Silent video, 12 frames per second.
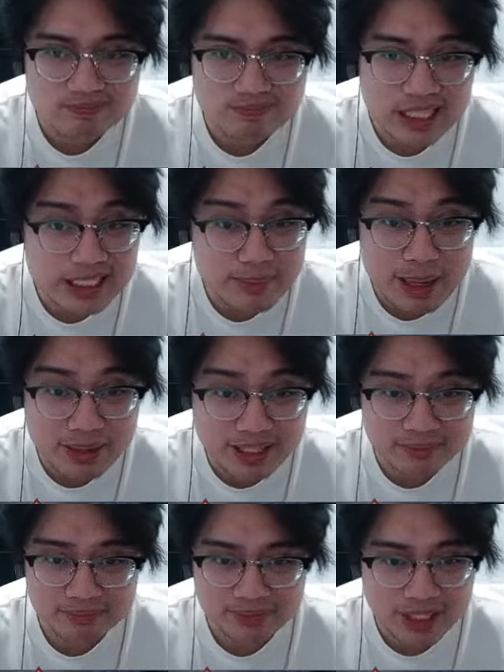That's about it.
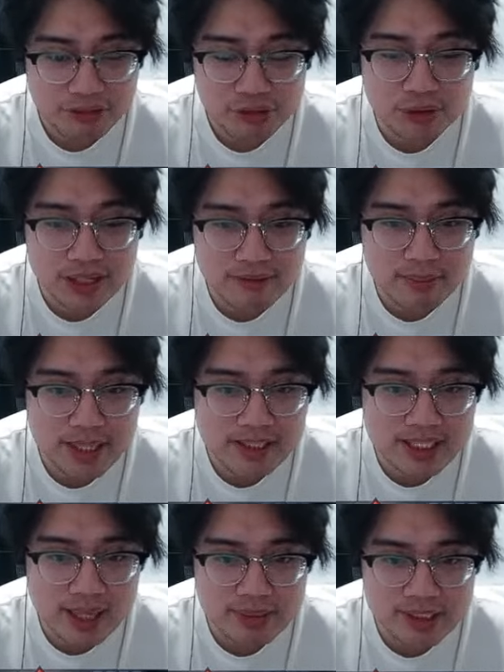If you don't have a magic
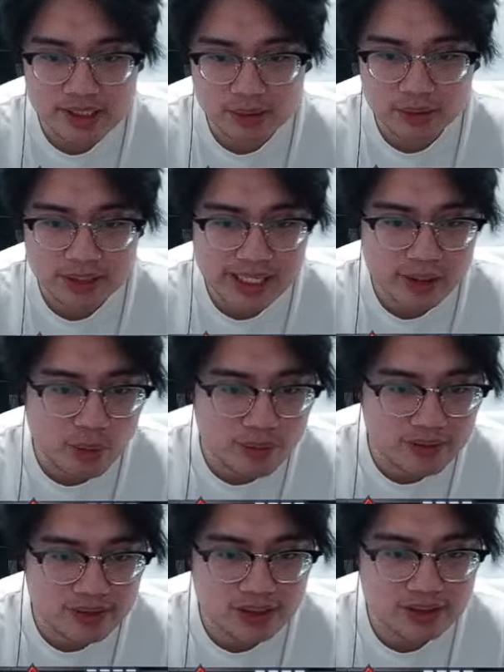damage at the gold lane
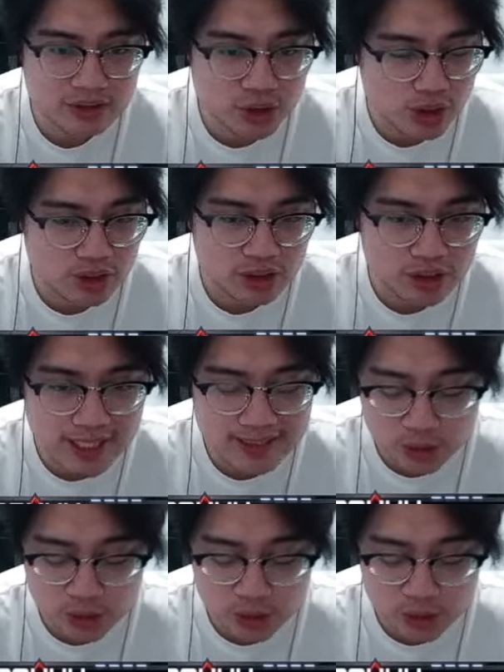or the jungler, you're kind of